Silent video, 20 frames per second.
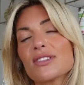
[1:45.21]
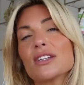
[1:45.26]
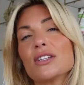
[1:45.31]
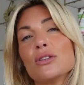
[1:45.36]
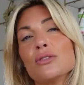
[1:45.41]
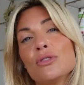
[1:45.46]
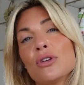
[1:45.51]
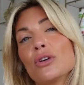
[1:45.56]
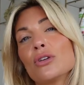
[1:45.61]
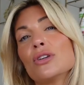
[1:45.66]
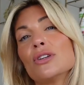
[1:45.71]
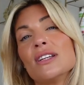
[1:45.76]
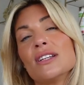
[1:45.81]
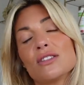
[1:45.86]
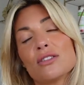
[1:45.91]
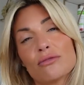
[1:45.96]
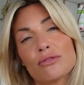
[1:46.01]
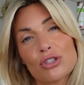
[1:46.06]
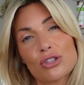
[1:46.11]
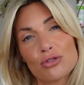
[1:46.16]
then you know you need
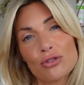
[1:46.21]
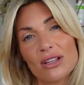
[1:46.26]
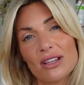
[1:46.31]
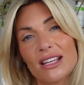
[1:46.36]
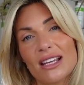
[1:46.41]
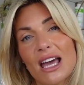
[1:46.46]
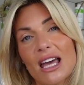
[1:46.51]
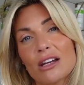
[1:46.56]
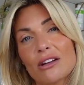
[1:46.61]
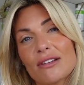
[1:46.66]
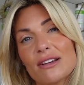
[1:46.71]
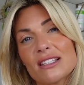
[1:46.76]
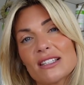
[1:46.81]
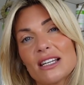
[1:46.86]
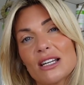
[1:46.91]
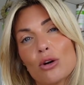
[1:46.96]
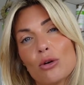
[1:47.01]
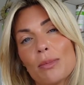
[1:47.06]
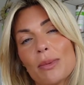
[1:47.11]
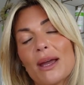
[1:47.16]
to restrict the calories a
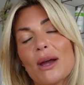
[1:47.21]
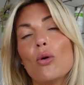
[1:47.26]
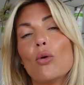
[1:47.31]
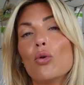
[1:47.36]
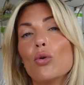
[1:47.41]
little bit,